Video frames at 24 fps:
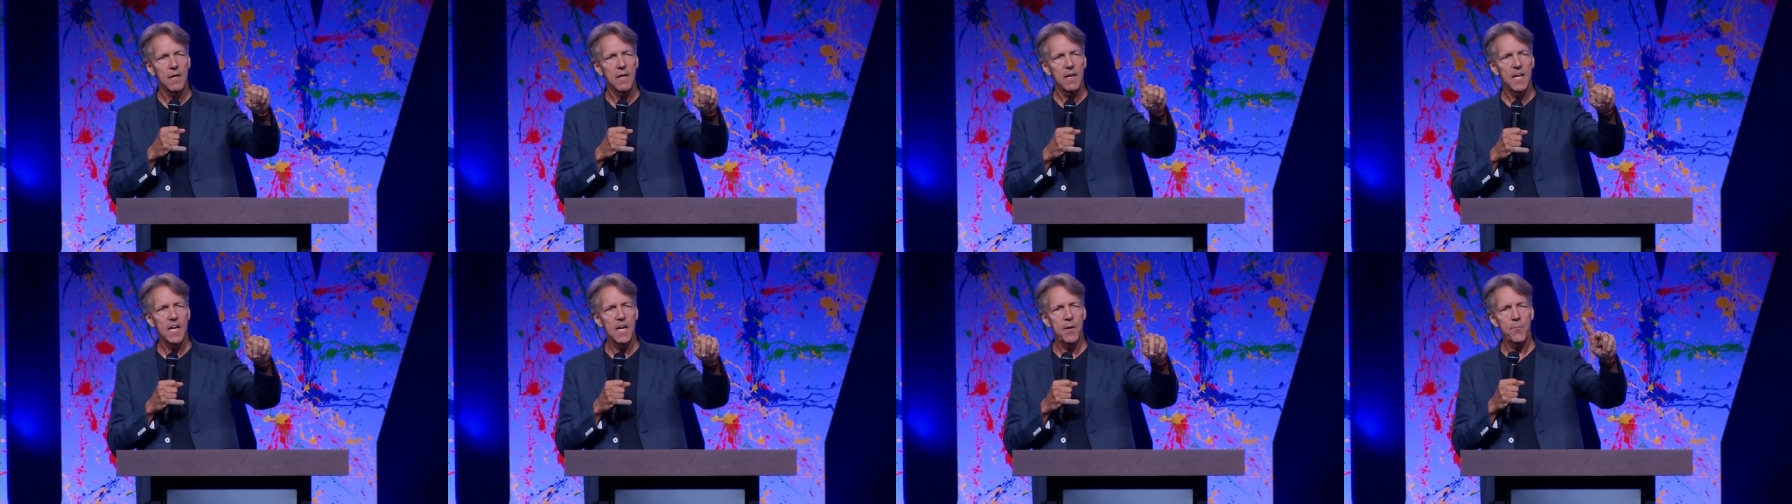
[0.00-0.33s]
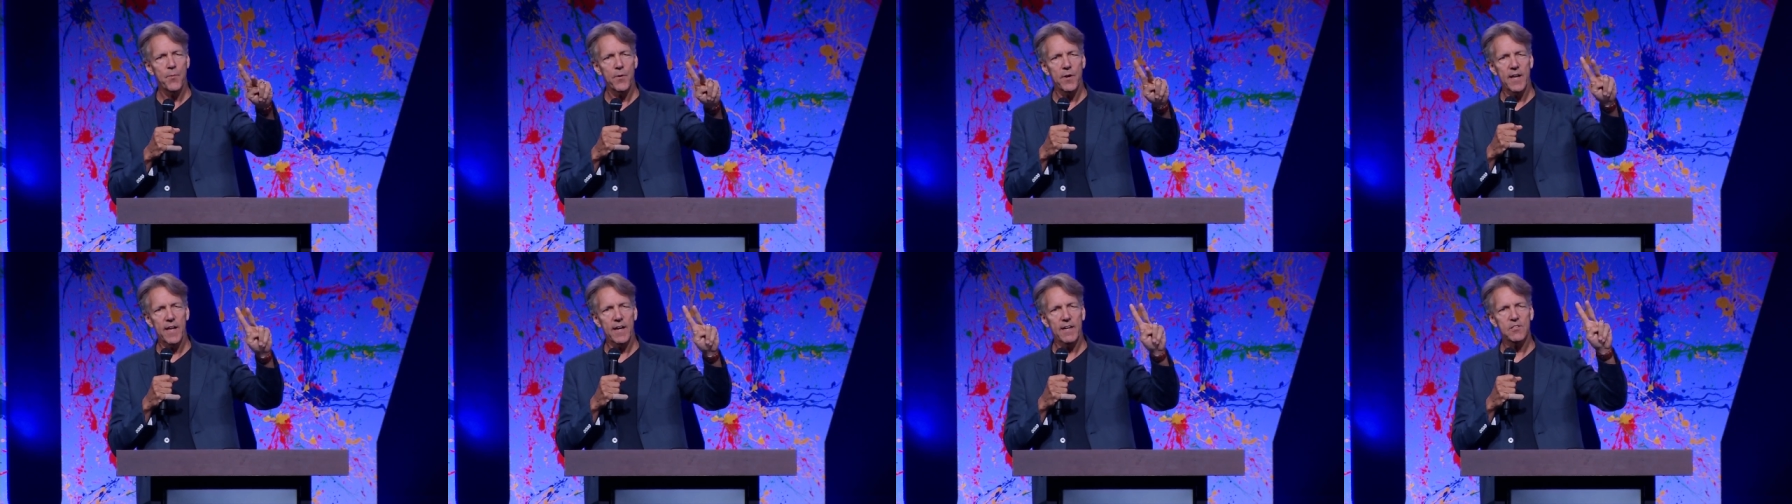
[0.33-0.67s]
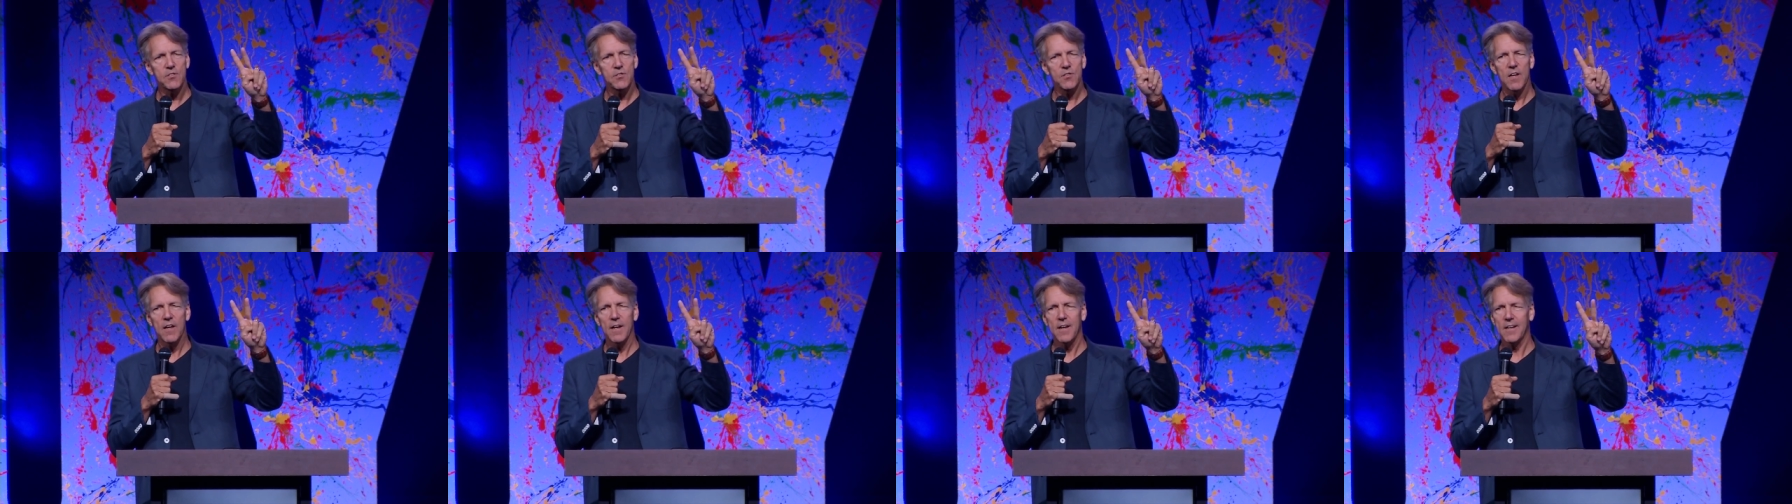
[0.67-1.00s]
he
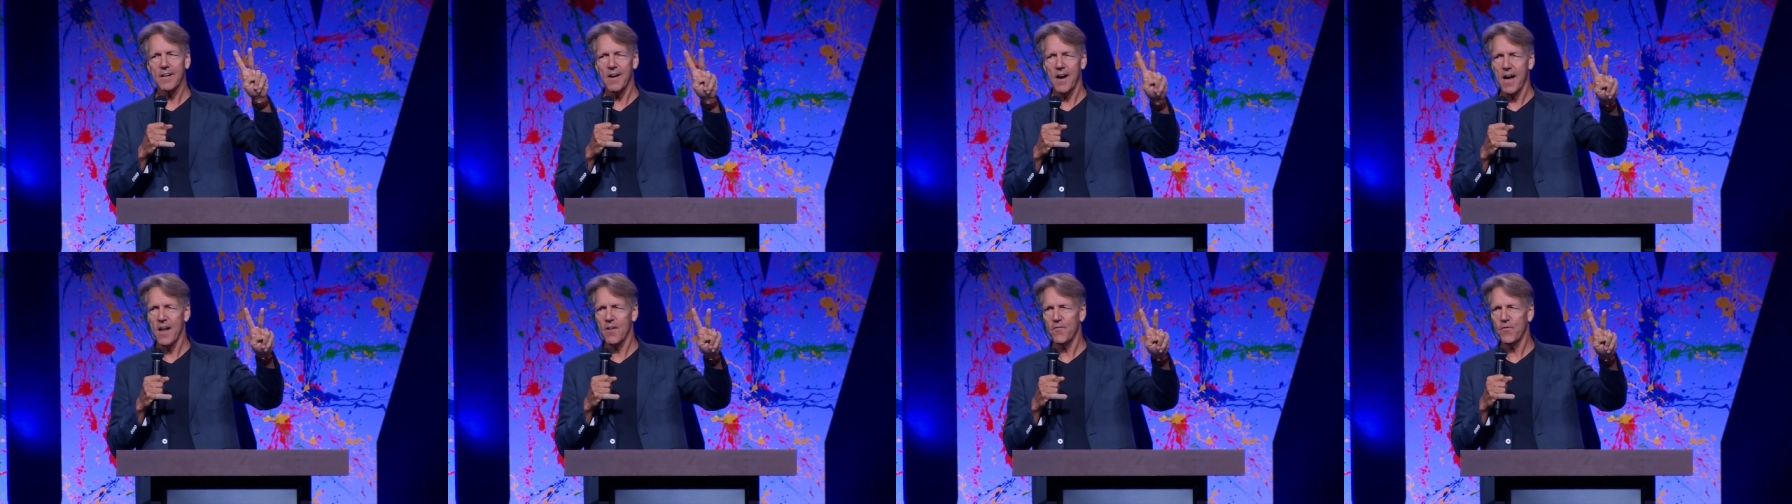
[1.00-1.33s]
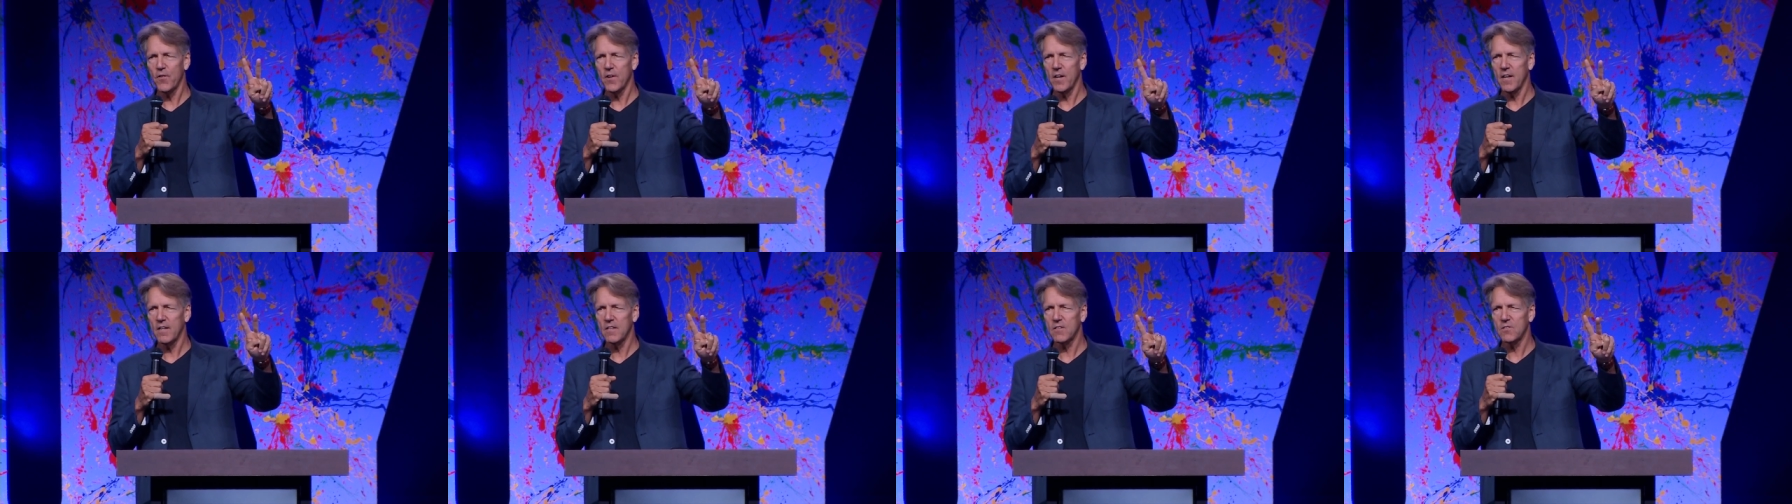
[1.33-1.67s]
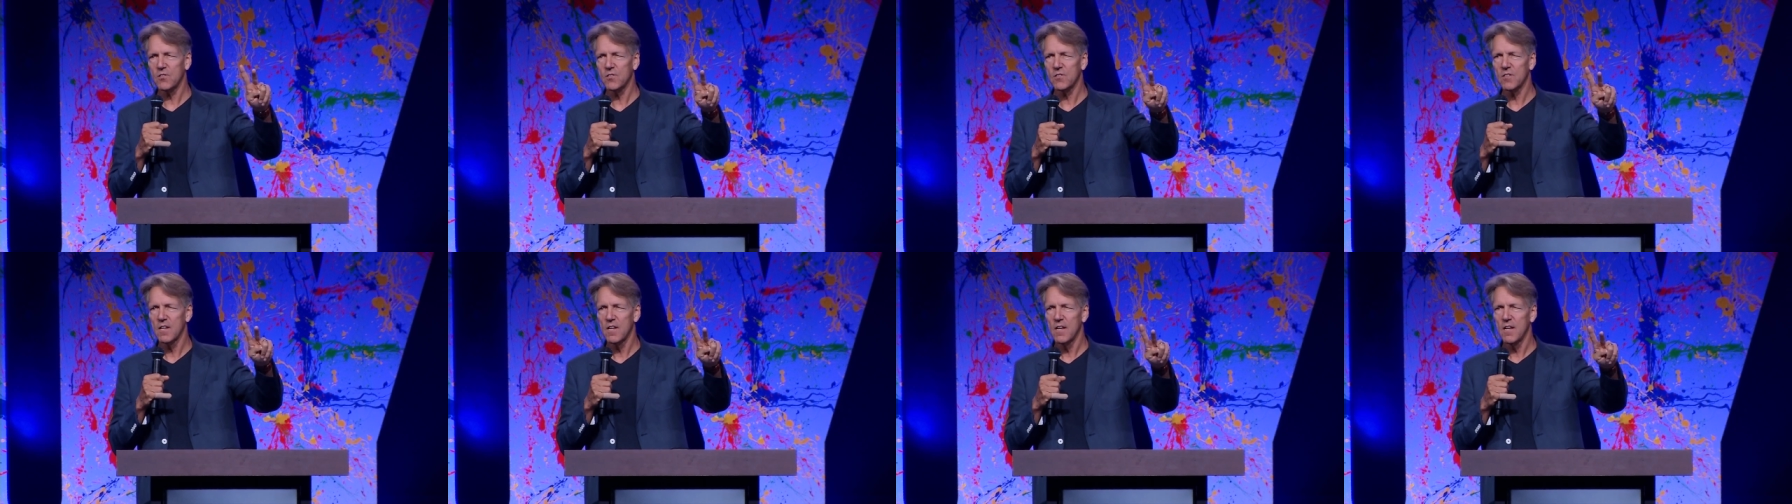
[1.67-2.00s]
predicts
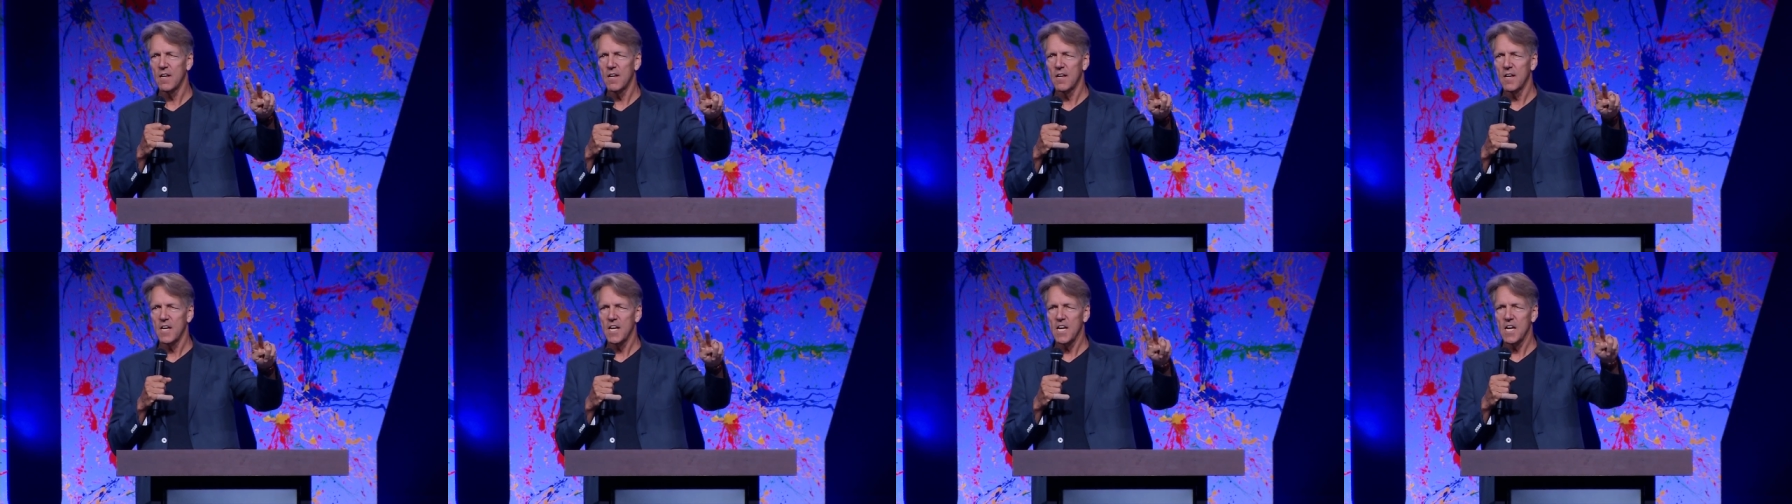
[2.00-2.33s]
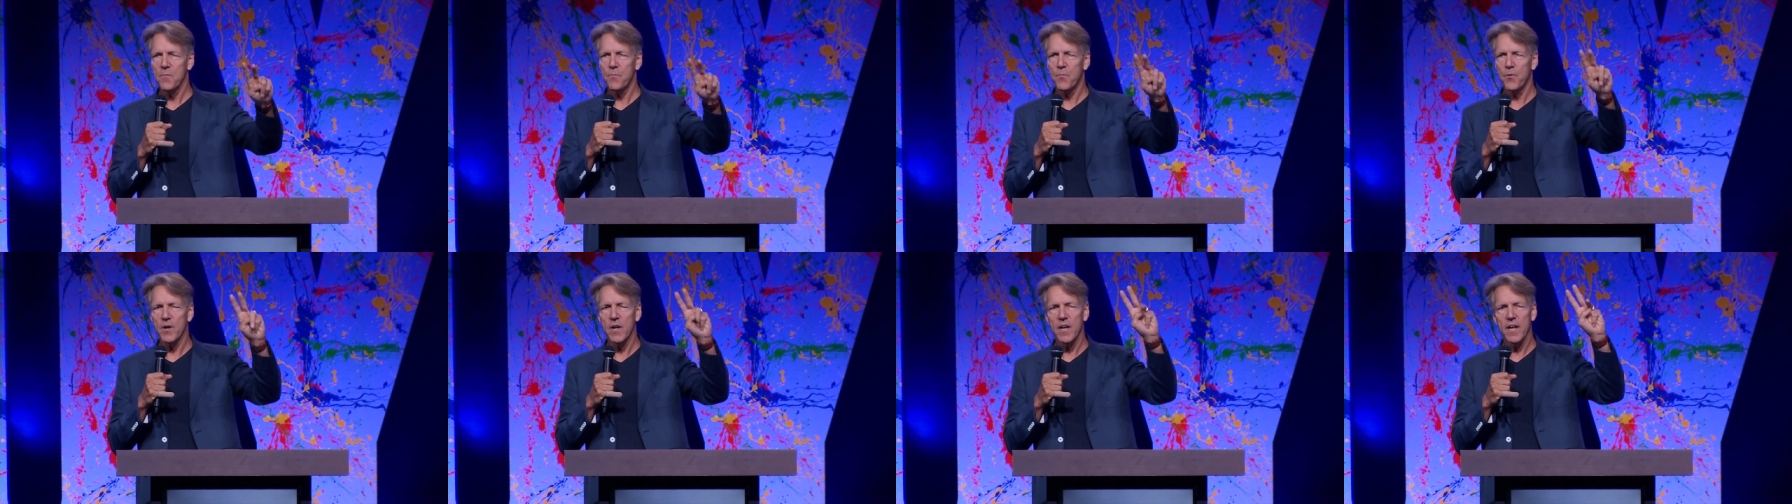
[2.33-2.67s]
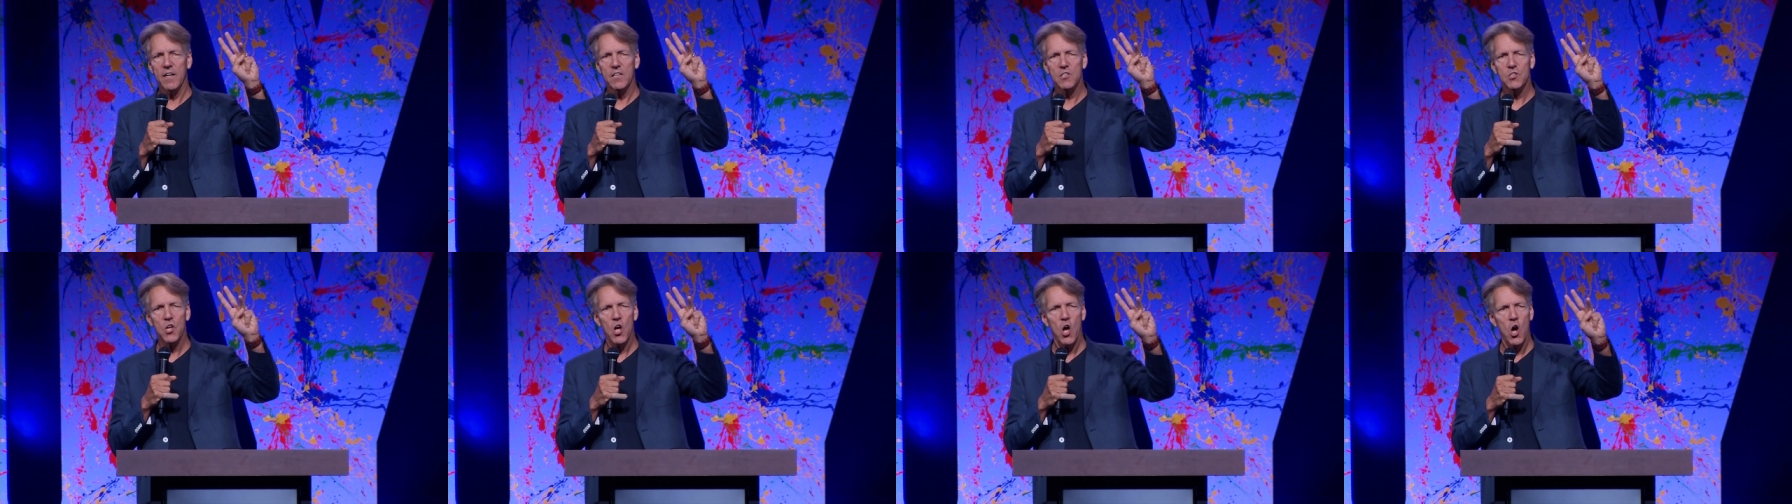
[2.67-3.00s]
confidence, he
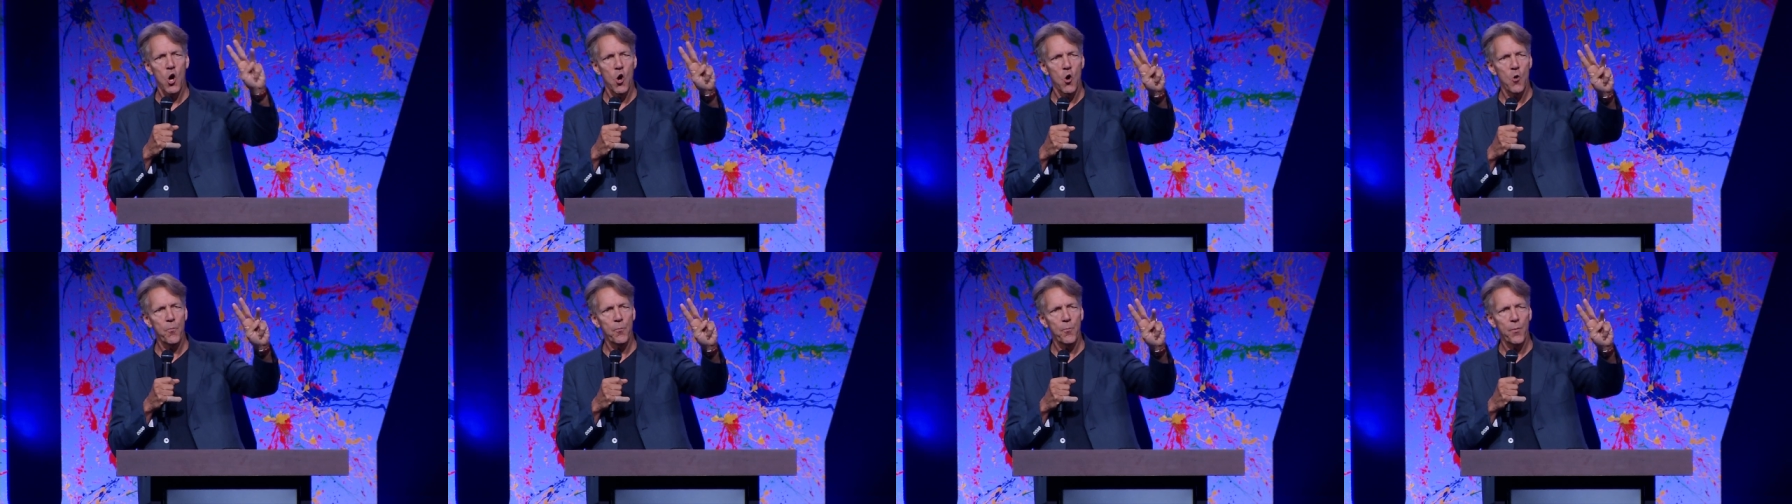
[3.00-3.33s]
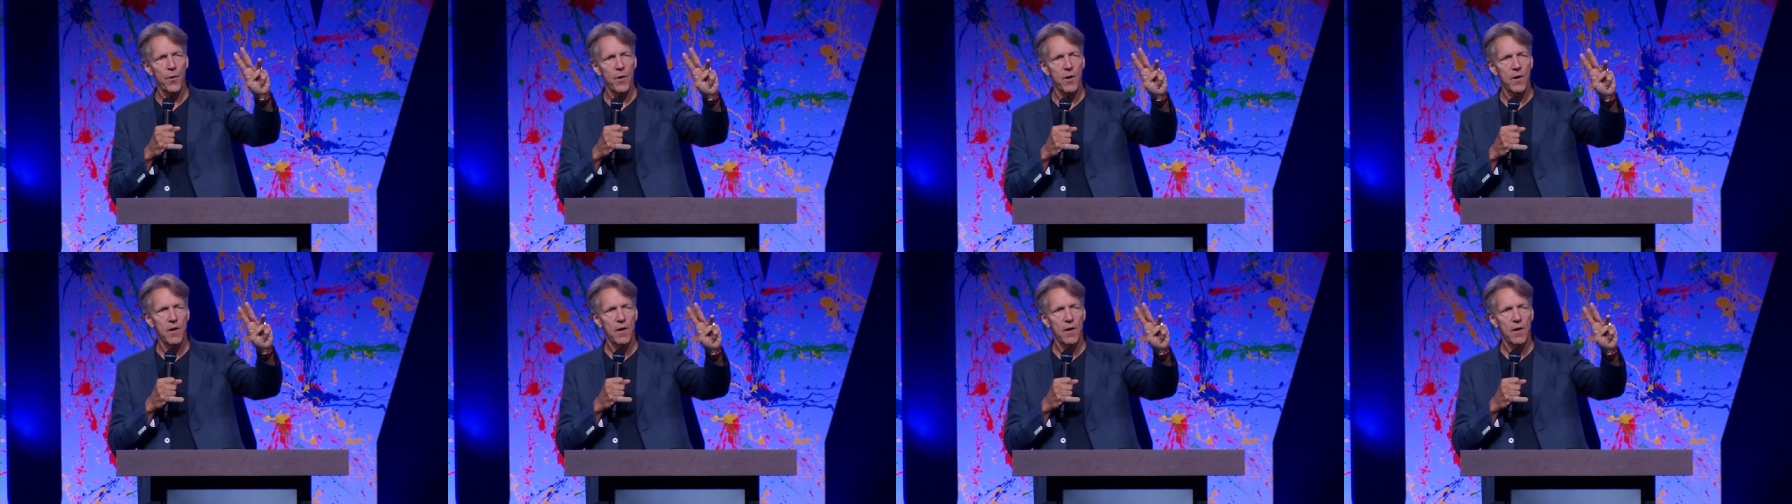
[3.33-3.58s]
predicts hope,